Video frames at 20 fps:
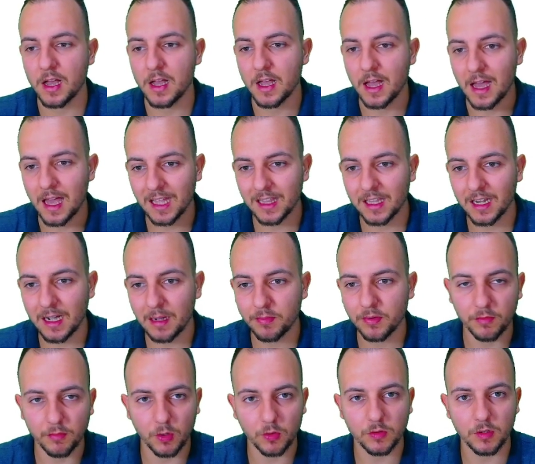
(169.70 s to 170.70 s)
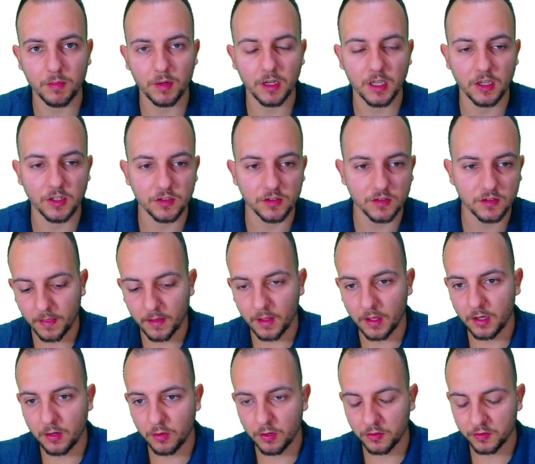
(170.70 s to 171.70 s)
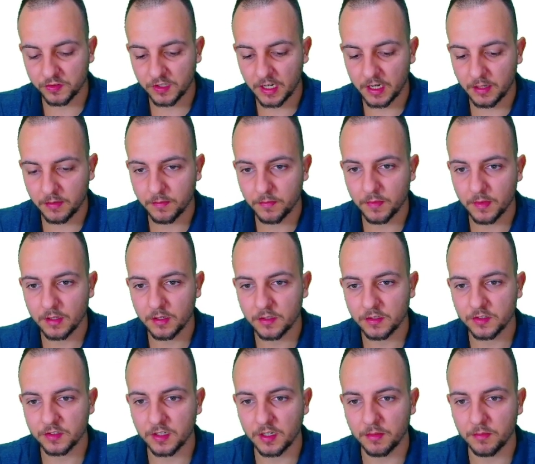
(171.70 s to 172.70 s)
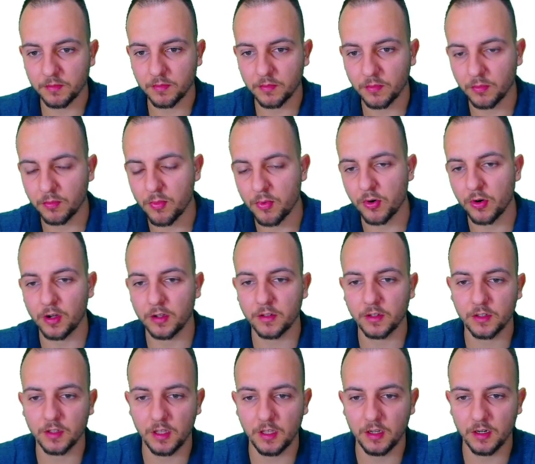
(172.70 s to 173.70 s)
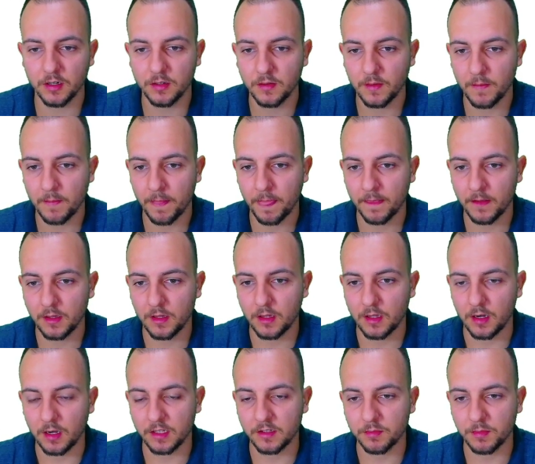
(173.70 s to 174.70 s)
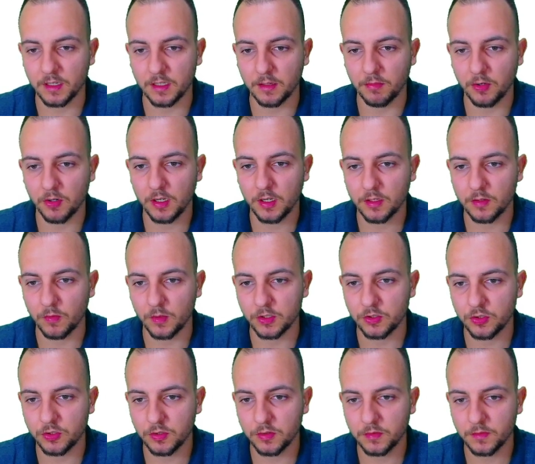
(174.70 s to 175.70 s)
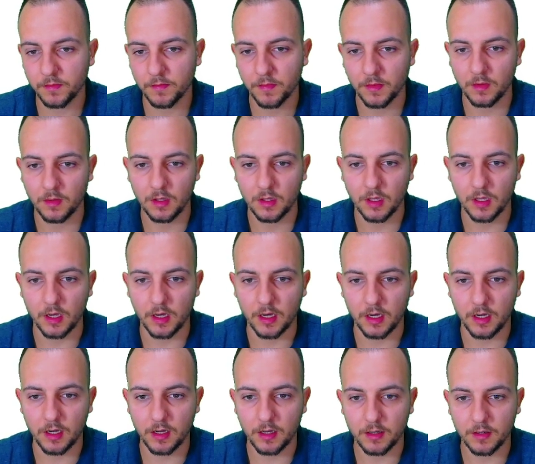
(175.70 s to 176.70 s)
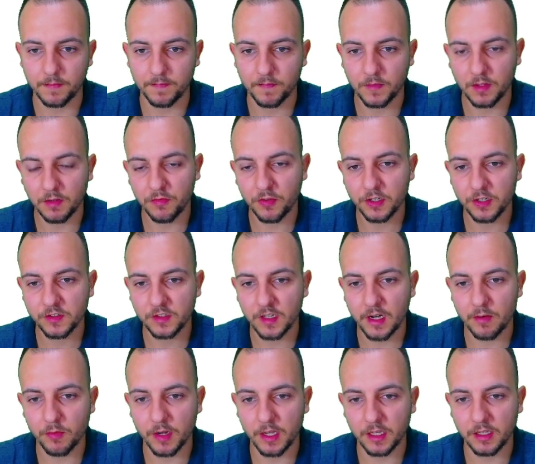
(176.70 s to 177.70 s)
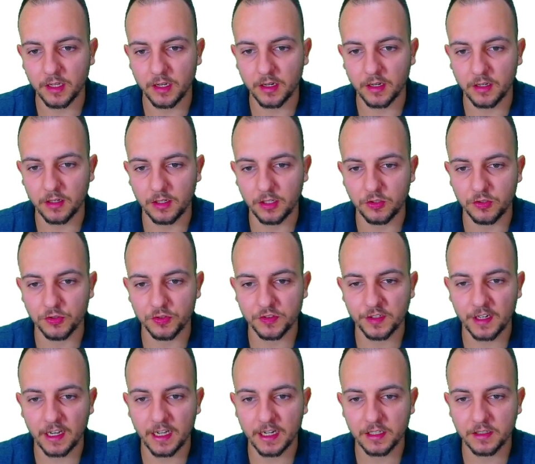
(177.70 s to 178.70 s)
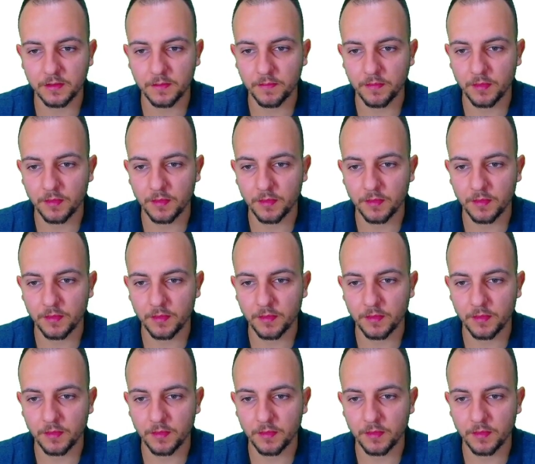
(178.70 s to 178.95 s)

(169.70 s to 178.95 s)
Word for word: Added up multiplications. Equal sign sum product here. Let me double click. 1, 2. The first array that I need to select